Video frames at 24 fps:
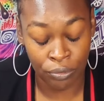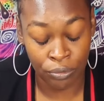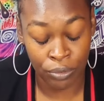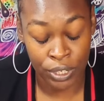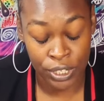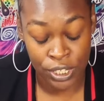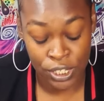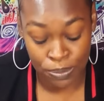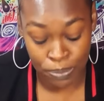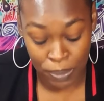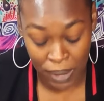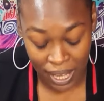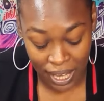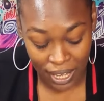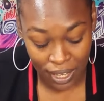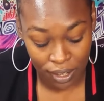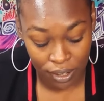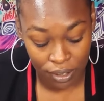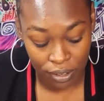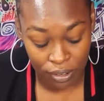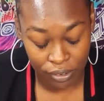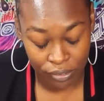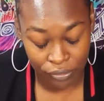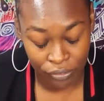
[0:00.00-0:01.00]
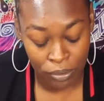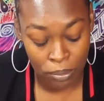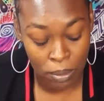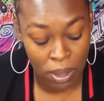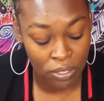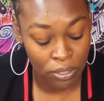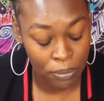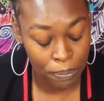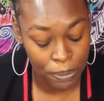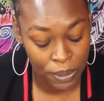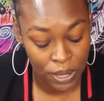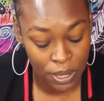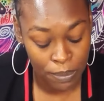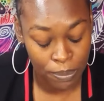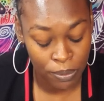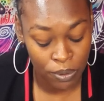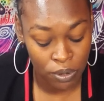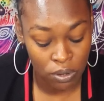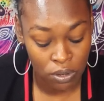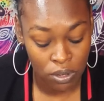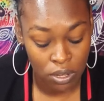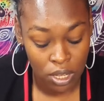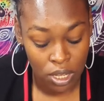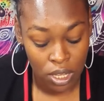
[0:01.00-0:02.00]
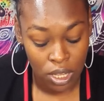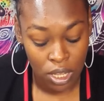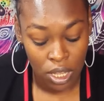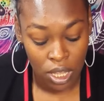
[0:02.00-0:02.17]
respect from other people,